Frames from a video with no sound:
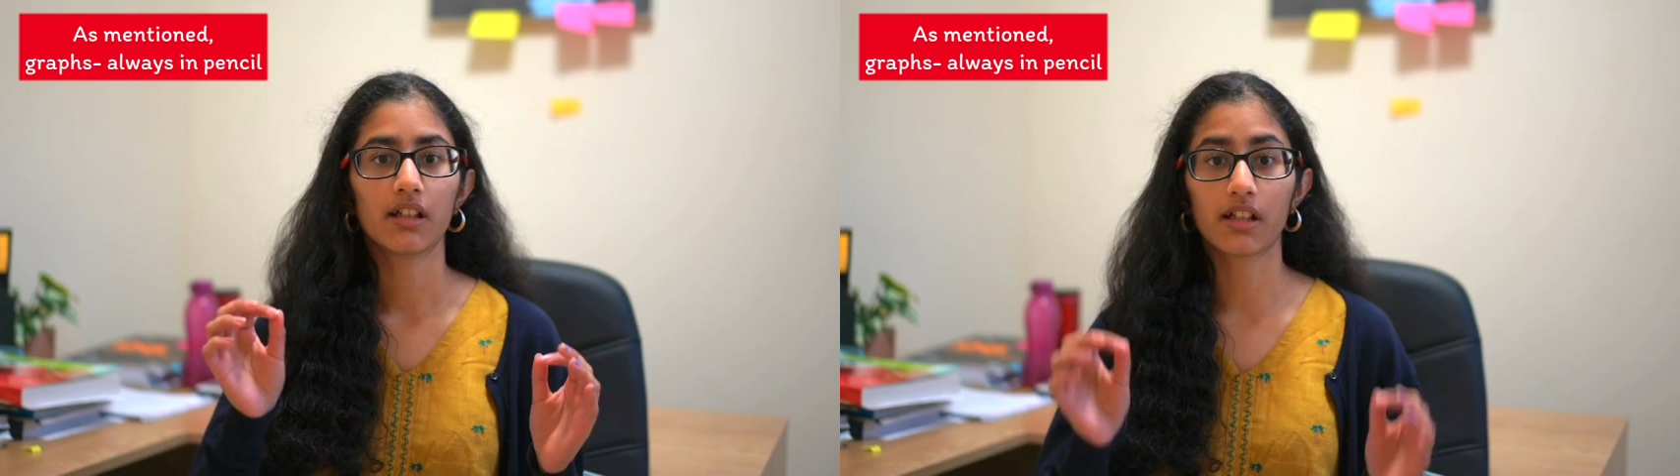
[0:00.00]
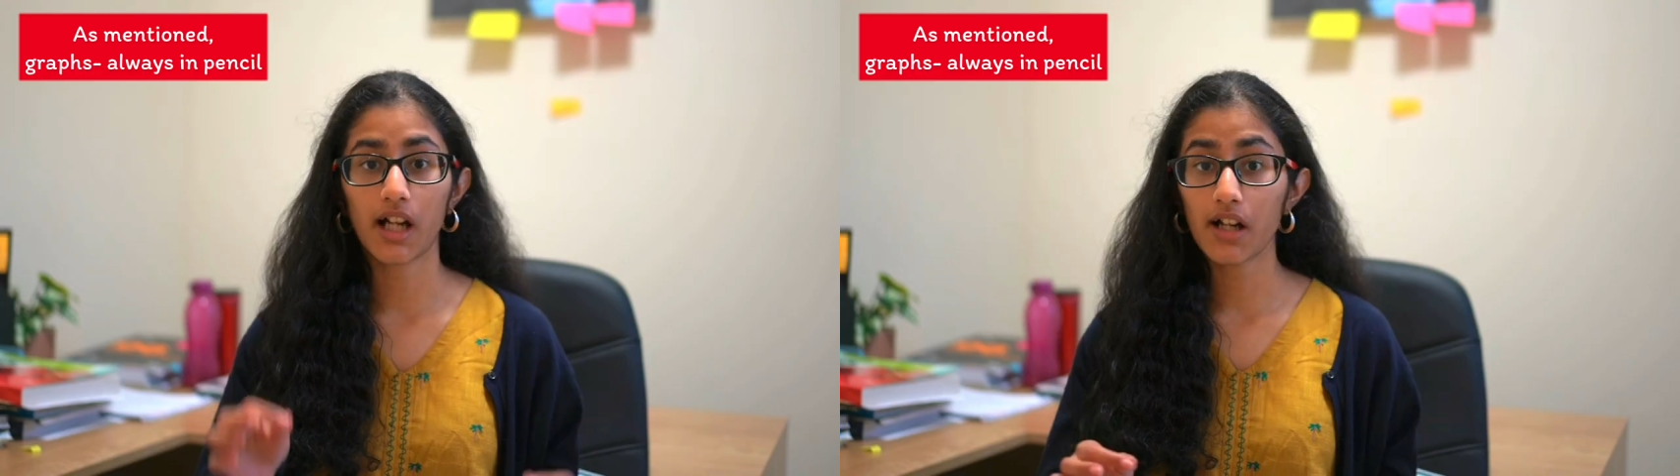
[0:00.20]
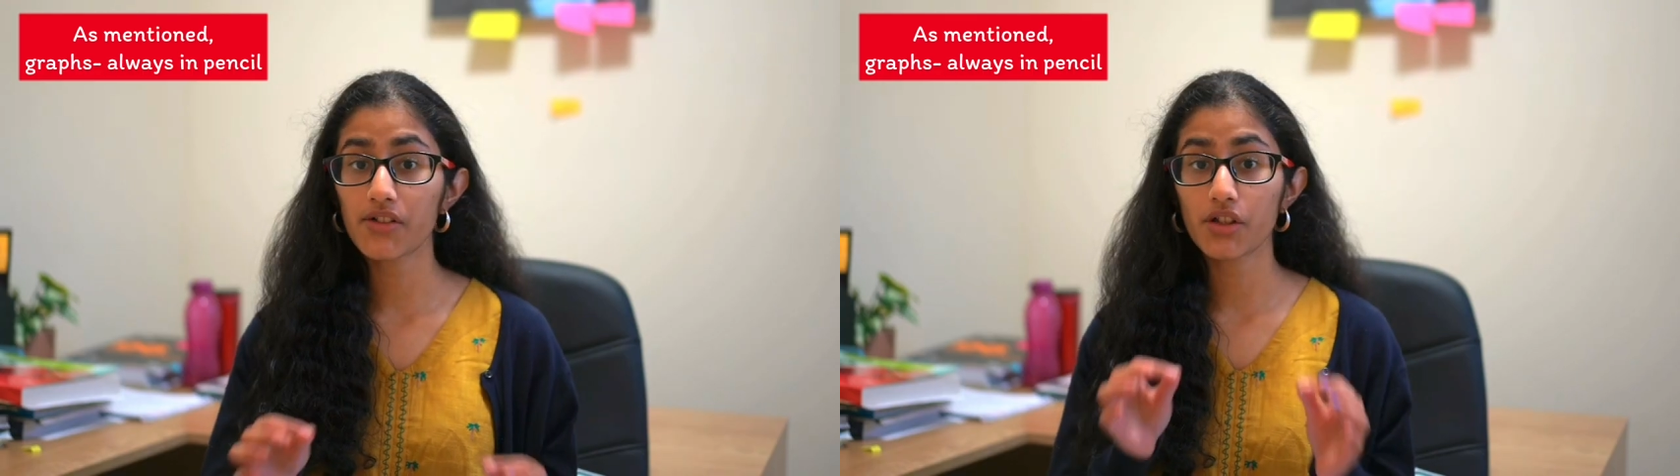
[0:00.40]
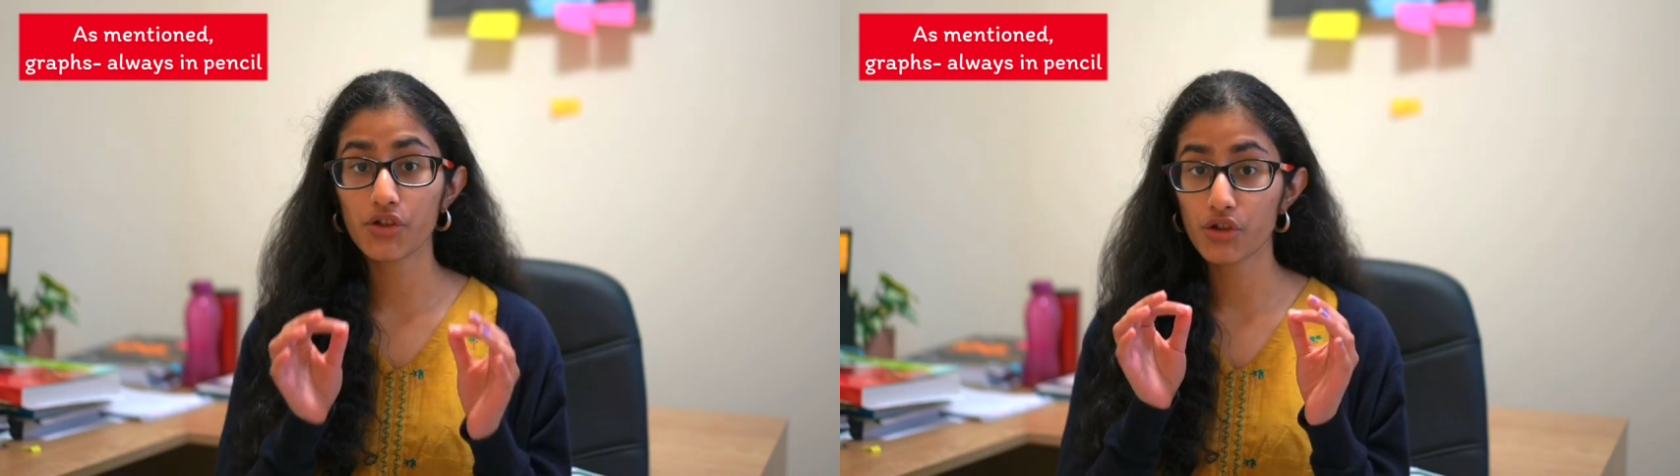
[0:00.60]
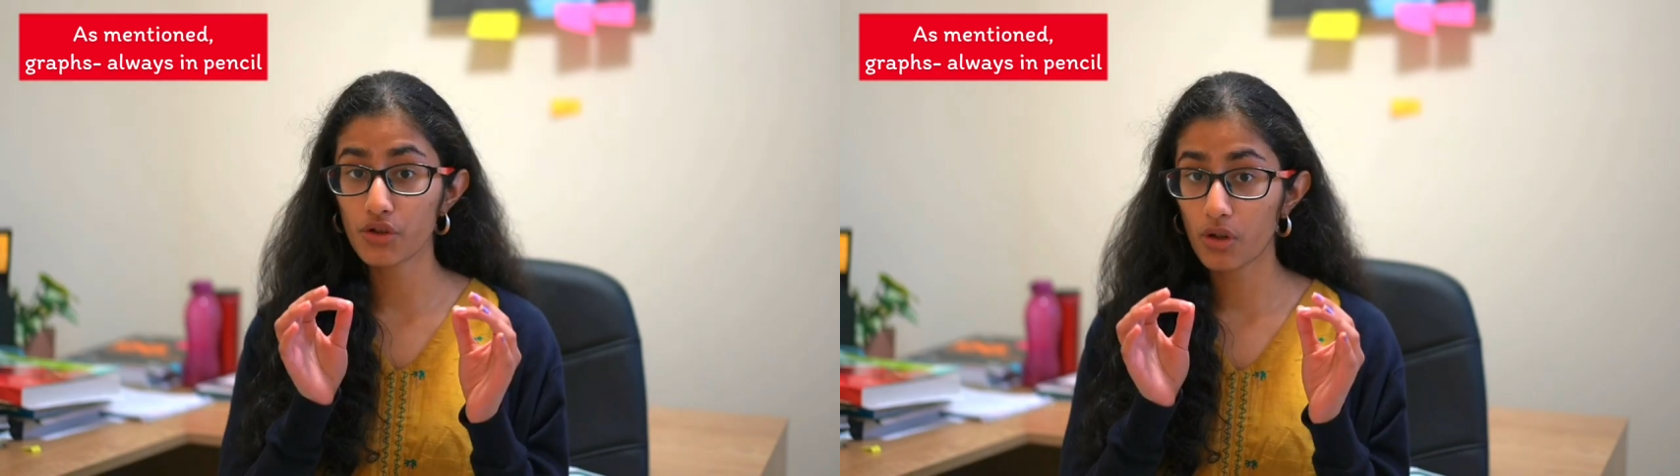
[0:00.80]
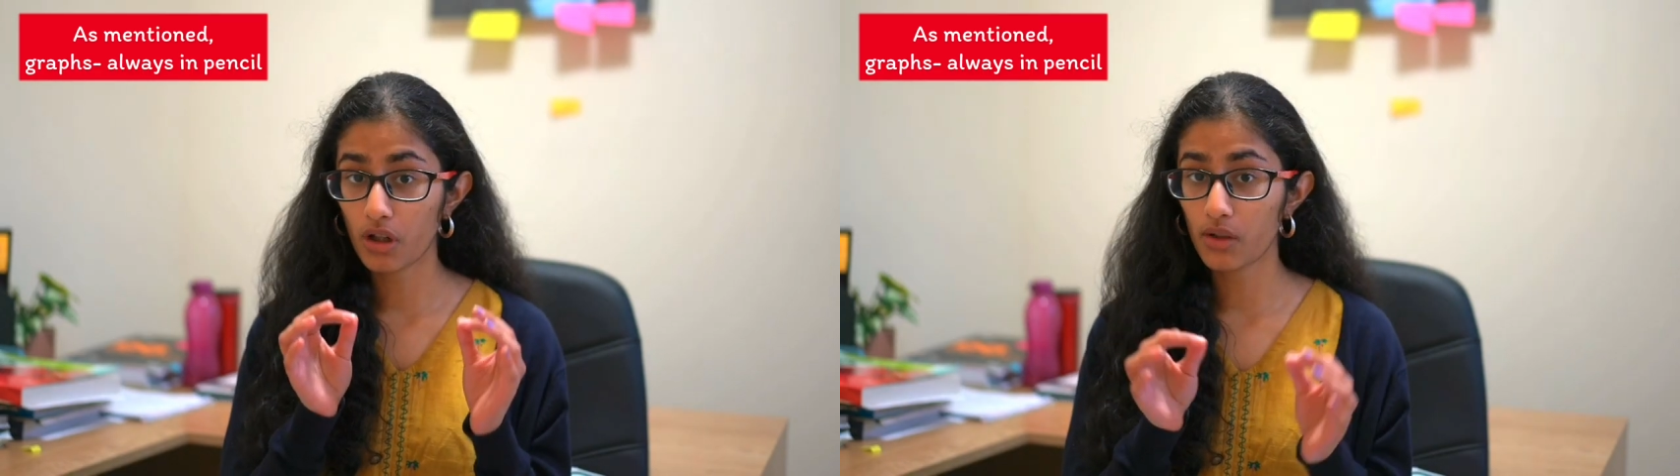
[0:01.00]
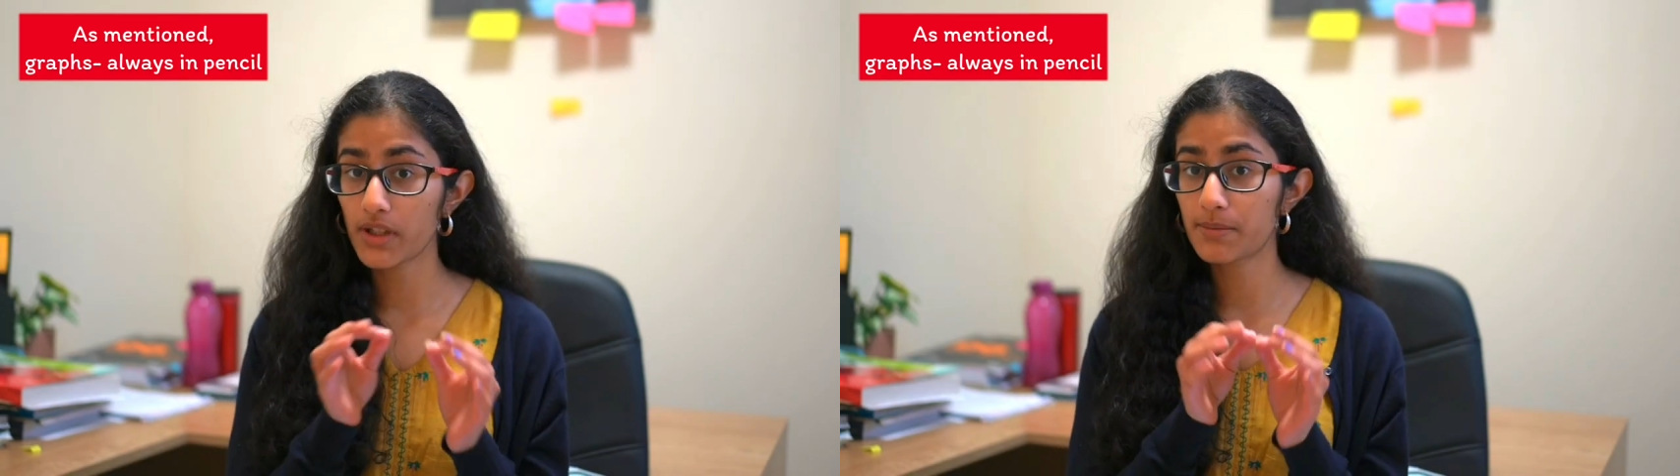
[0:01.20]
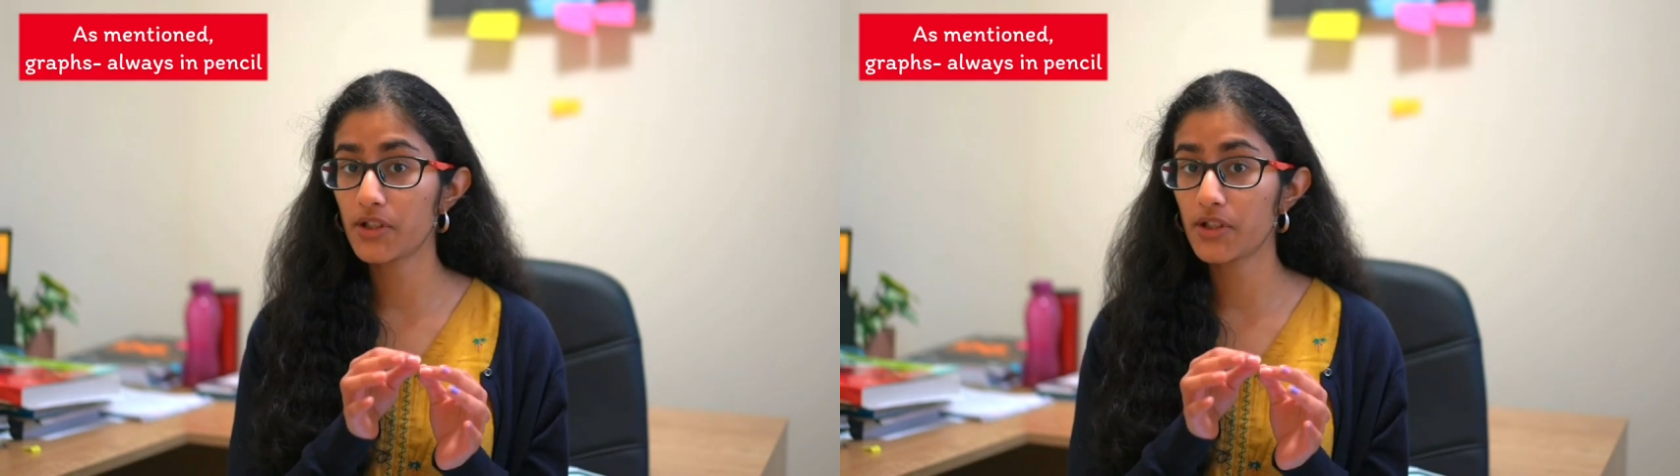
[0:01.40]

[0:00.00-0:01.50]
Graphs should always